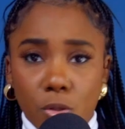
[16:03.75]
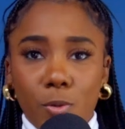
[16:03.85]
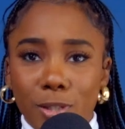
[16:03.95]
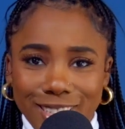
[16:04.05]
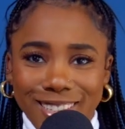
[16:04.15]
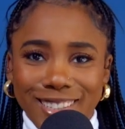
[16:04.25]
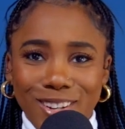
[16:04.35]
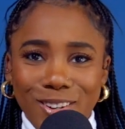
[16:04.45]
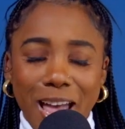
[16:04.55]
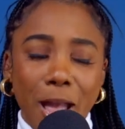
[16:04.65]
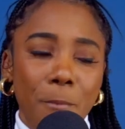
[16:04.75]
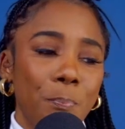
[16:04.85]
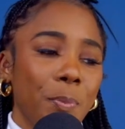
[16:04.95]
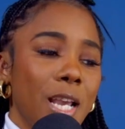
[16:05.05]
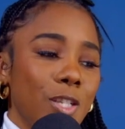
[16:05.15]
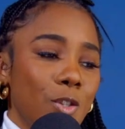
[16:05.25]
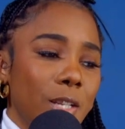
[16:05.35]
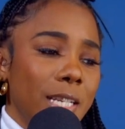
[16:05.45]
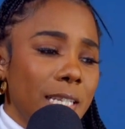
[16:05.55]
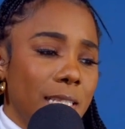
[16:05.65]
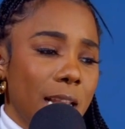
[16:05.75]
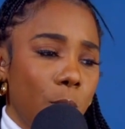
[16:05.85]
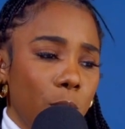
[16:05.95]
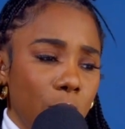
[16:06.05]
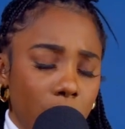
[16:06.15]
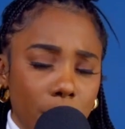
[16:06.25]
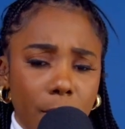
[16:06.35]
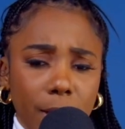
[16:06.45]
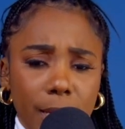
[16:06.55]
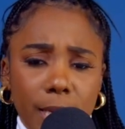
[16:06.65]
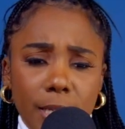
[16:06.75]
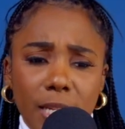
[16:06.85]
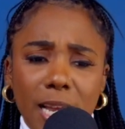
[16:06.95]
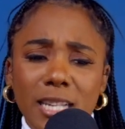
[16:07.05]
so good? Okay. So the next thing I want to talk about is,